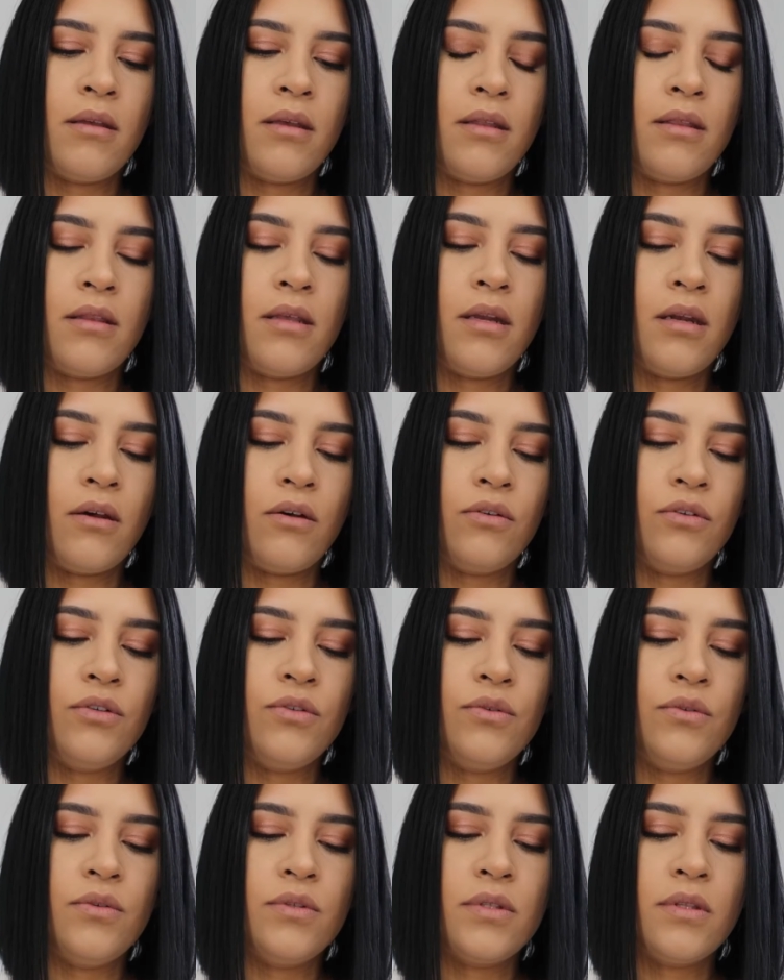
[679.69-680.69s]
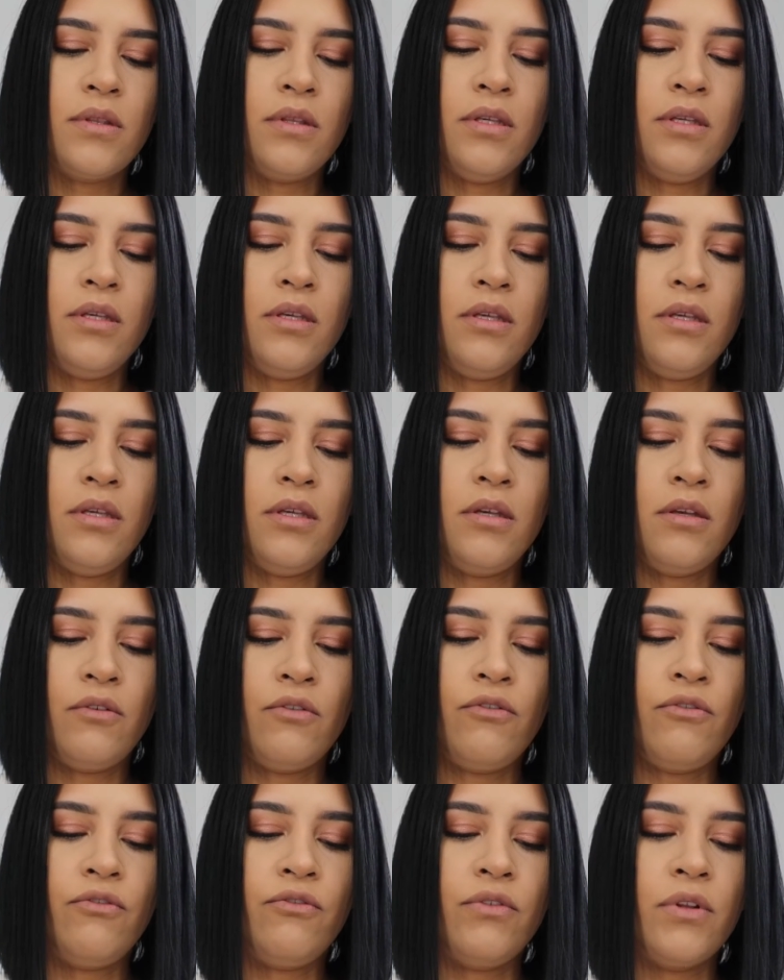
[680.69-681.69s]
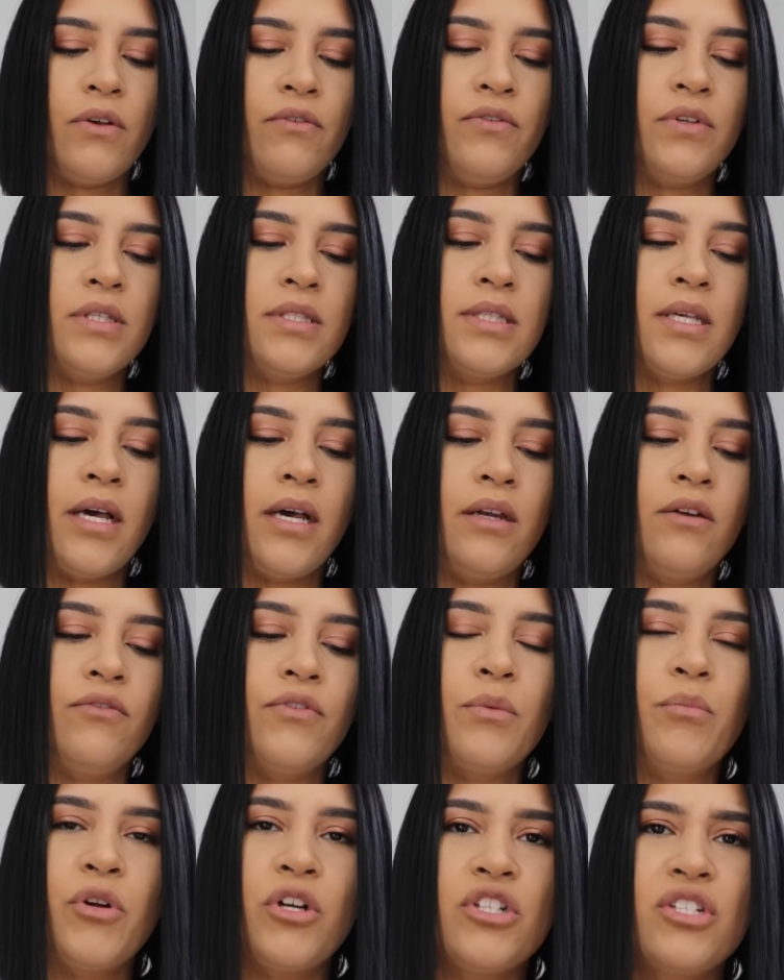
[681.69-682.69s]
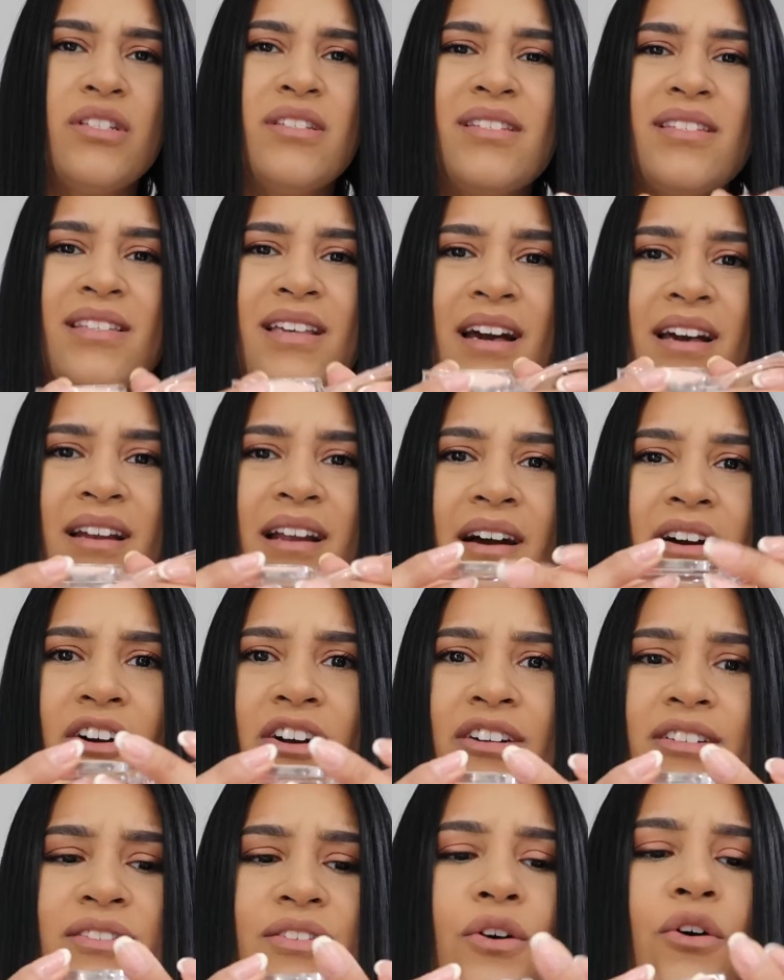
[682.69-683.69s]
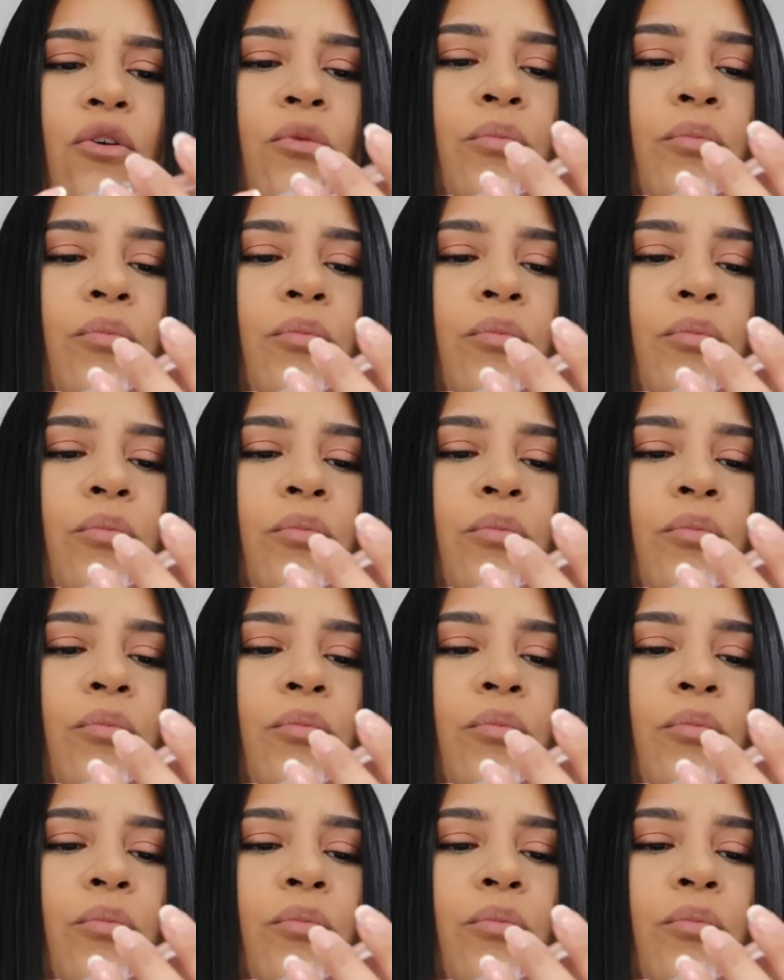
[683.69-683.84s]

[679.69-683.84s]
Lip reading: and then I'll use the fluffy side of the brush. This is kind of hard to